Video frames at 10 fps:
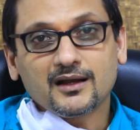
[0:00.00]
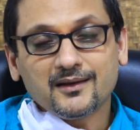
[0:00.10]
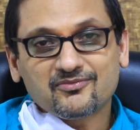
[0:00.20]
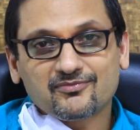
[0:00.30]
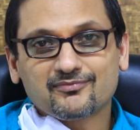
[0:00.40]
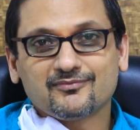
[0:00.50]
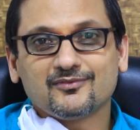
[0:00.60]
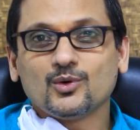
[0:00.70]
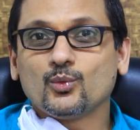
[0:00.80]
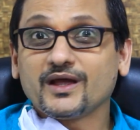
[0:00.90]
If
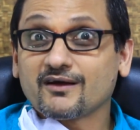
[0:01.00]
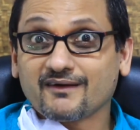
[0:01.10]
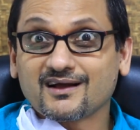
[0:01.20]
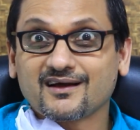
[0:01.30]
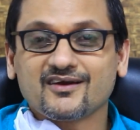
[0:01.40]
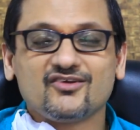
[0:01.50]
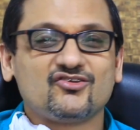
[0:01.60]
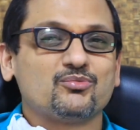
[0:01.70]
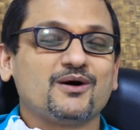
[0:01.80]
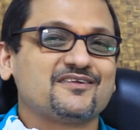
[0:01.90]
we are
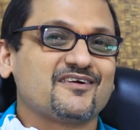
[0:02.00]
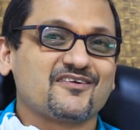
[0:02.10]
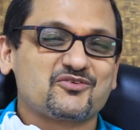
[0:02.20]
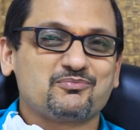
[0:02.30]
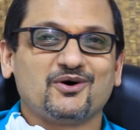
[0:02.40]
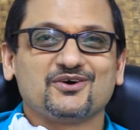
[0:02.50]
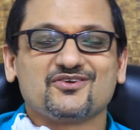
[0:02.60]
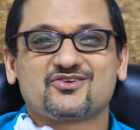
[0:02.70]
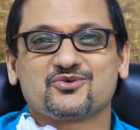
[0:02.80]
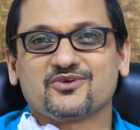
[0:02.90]
encouraged by the
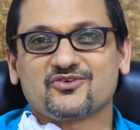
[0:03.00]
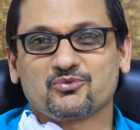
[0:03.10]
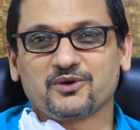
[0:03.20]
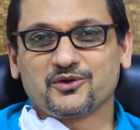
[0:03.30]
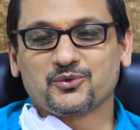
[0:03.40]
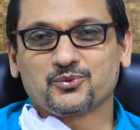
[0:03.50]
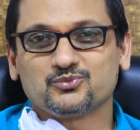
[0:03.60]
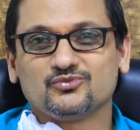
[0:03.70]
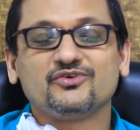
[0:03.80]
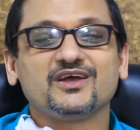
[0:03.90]
response to this video,
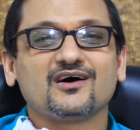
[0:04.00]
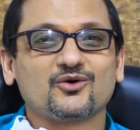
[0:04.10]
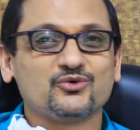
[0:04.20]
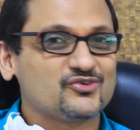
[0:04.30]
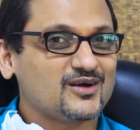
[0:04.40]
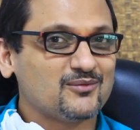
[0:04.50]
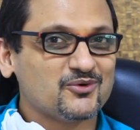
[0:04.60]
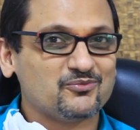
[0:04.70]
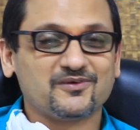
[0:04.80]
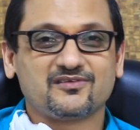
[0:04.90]
we are going to come
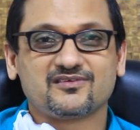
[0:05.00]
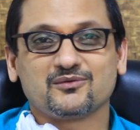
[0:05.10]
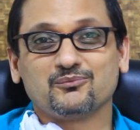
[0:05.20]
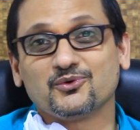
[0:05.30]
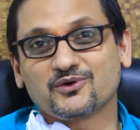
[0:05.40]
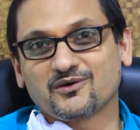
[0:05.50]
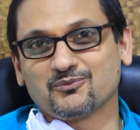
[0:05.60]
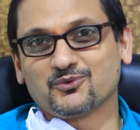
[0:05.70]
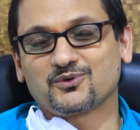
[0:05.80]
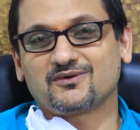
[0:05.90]
up with more and
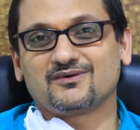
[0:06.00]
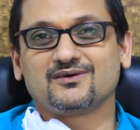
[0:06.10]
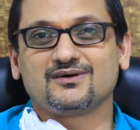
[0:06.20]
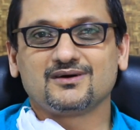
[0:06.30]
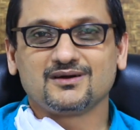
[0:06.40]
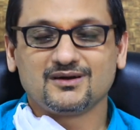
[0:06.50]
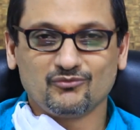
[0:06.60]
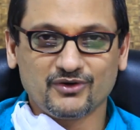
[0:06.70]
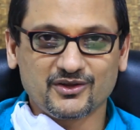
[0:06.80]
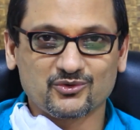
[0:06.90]
more
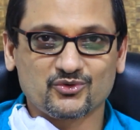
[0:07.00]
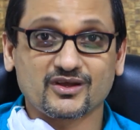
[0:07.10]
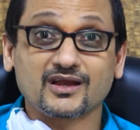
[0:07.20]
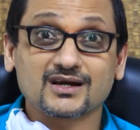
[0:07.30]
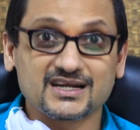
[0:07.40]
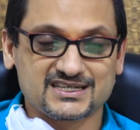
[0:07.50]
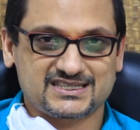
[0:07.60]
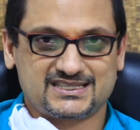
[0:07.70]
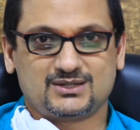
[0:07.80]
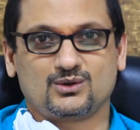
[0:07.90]
videos in
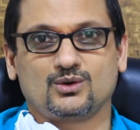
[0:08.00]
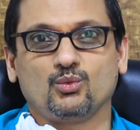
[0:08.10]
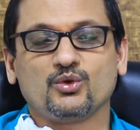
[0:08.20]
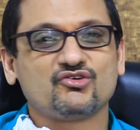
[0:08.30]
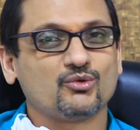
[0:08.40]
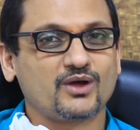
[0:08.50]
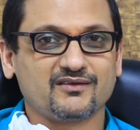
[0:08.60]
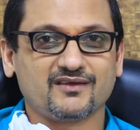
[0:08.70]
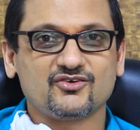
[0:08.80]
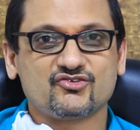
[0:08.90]
English, which you
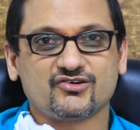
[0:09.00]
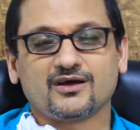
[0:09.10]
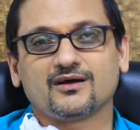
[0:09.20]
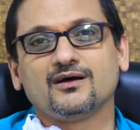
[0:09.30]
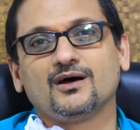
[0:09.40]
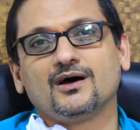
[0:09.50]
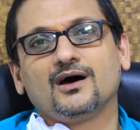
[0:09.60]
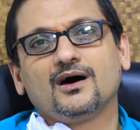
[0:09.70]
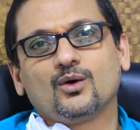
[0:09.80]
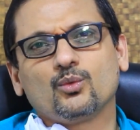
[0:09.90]
can then share
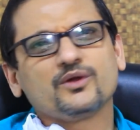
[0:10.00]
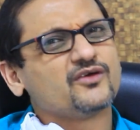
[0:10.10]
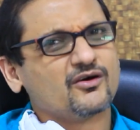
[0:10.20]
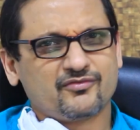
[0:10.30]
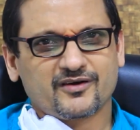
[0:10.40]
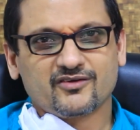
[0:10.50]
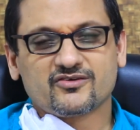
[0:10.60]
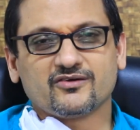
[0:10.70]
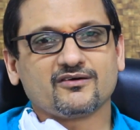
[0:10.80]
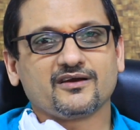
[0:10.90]
with your friends
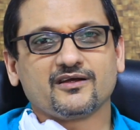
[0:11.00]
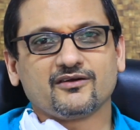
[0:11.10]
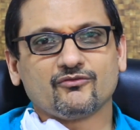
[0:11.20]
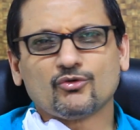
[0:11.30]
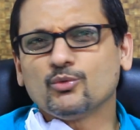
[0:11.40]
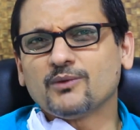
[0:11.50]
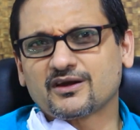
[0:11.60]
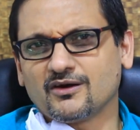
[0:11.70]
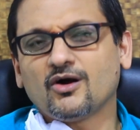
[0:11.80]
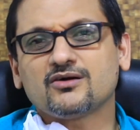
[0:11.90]
and relatives who
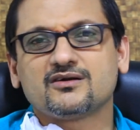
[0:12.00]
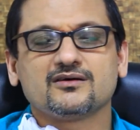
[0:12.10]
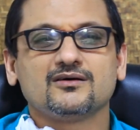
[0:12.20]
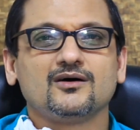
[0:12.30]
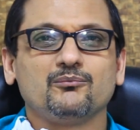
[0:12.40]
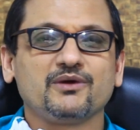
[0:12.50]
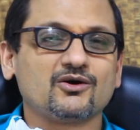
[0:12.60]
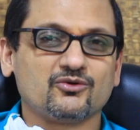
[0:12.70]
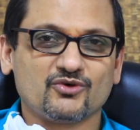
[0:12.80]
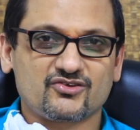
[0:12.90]
might not be
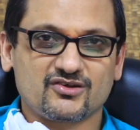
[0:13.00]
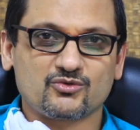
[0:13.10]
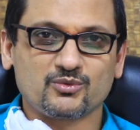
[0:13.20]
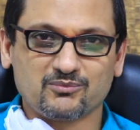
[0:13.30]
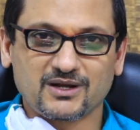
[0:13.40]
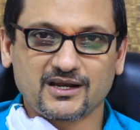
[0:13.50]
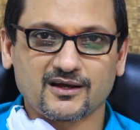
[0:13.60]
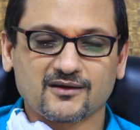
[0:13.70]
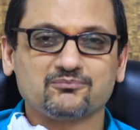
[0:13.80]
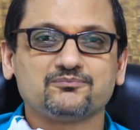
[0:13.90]
conversant with
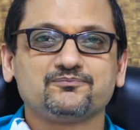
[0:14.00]
Malayalam.